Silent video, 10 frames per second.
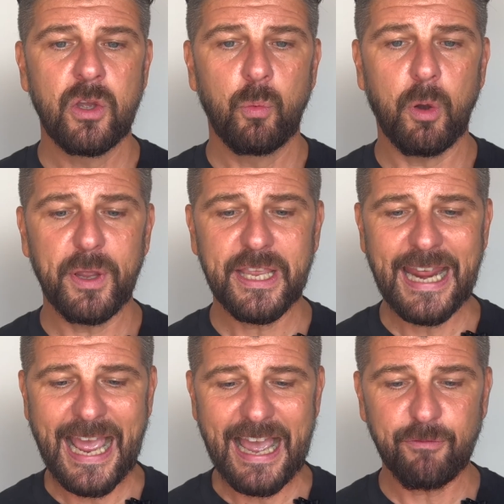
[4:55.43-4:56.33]
What we're going to
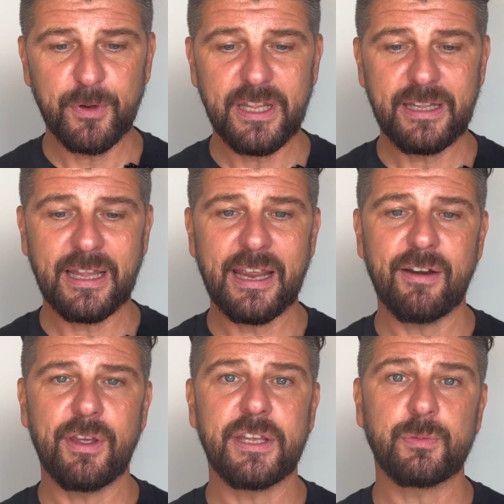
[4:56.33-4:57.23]
have within
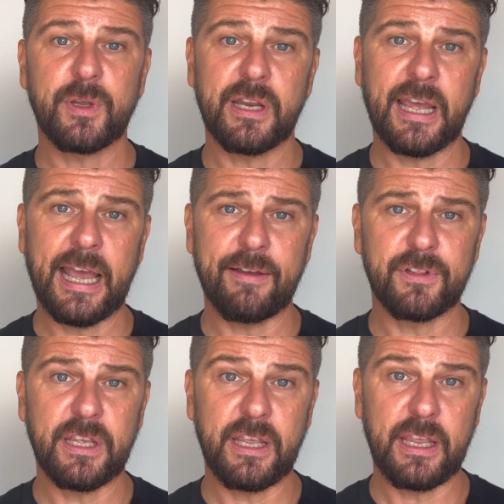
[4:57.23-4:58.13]
there is we're going to have
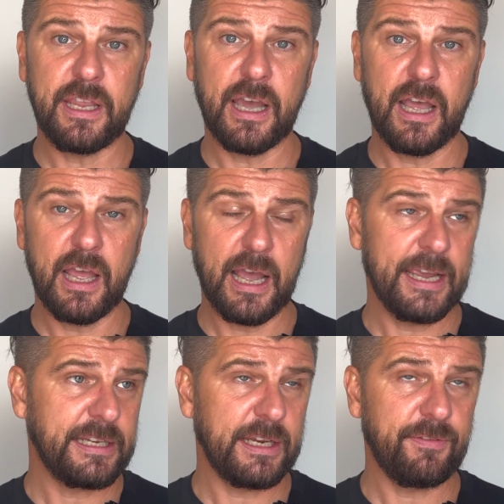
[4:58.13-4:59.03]
the
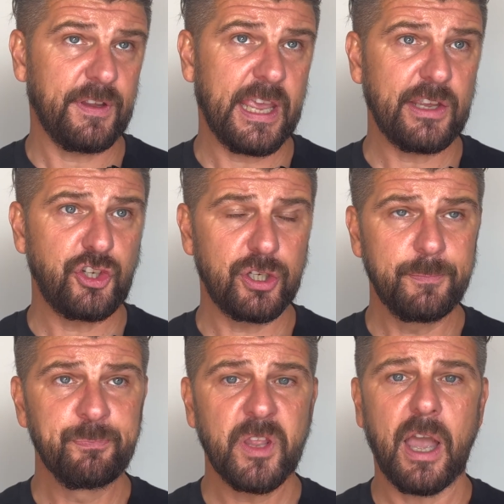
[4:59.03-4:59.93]
identification,
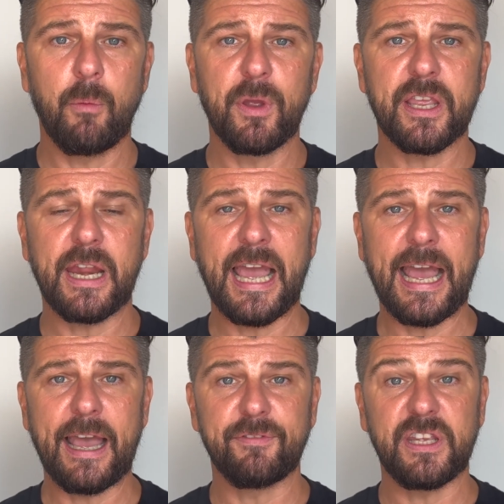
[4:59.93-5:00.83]
and we're going to
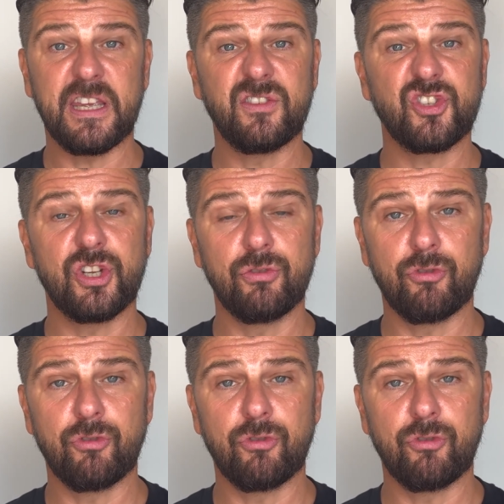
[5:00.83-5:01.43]
have the incident